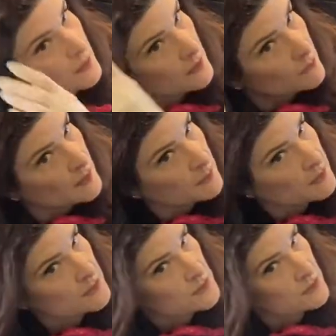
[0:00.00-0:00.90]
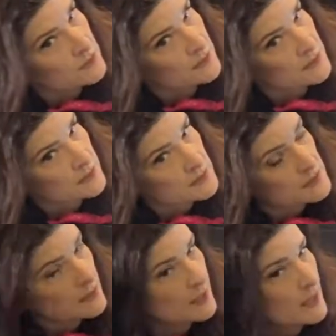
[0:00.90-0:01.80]
What I'm gonna do is,
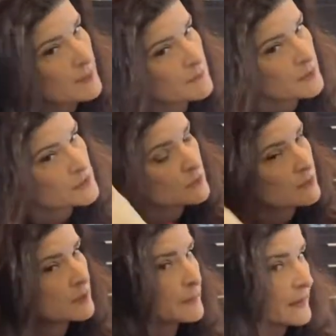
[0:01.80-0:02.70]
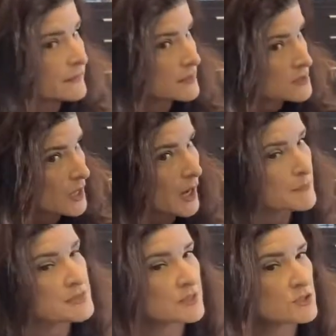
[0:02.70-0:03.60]
I'm mostly worried about the top
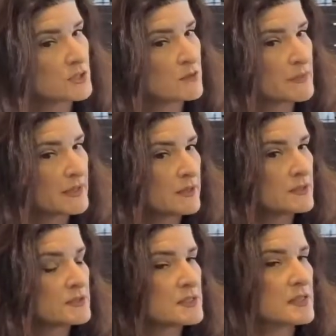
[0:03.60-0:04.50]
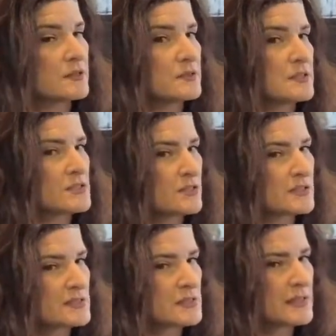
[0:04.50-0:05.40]
section of my hair. You see the underneath still
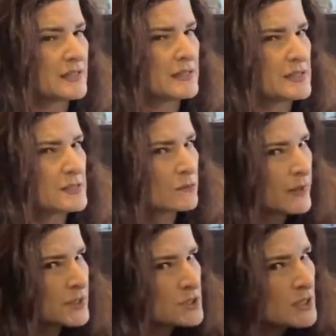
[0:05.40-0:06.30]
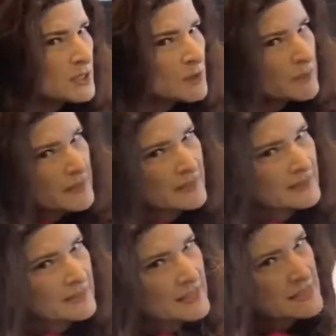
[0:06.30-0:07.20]
looks kind of nice and rich, but
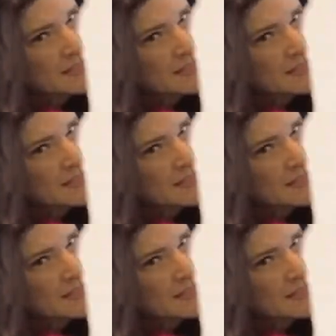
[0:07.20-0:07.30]
like this